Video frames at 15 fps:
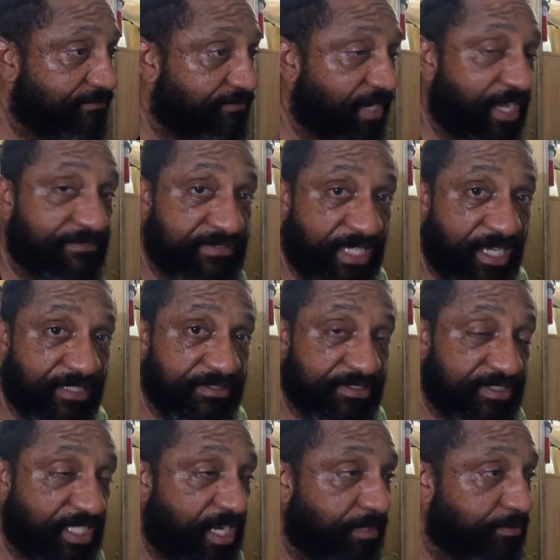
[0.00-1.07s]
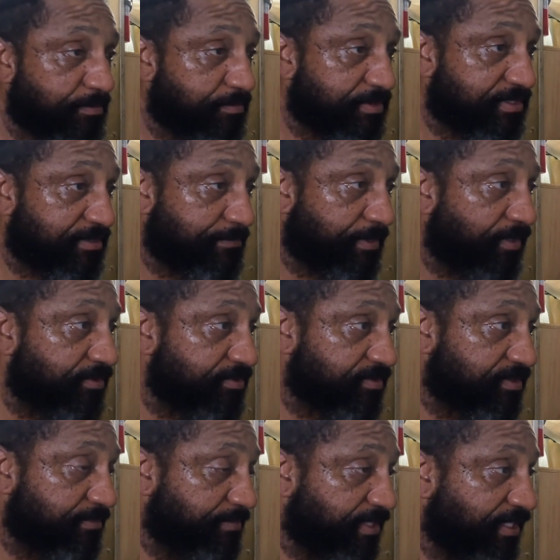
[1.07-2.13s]
$5 shower was
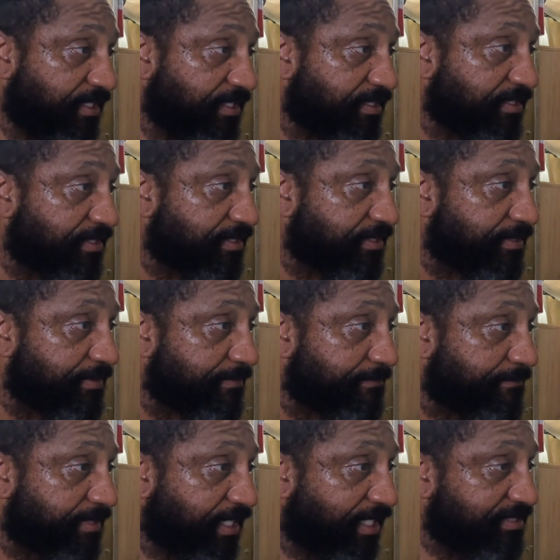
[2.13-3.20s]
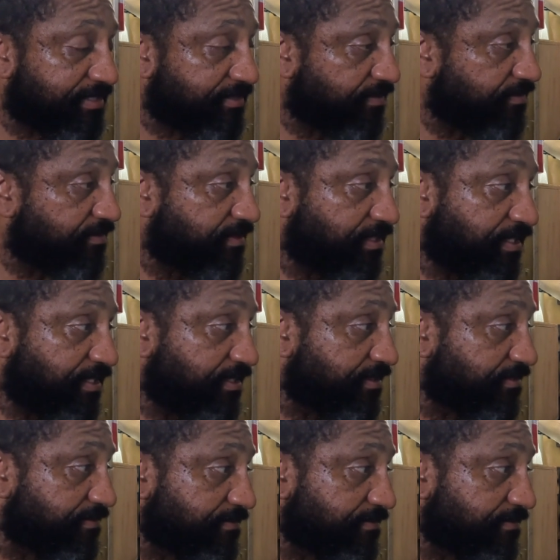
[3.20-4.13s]
supposed to be, but I certainly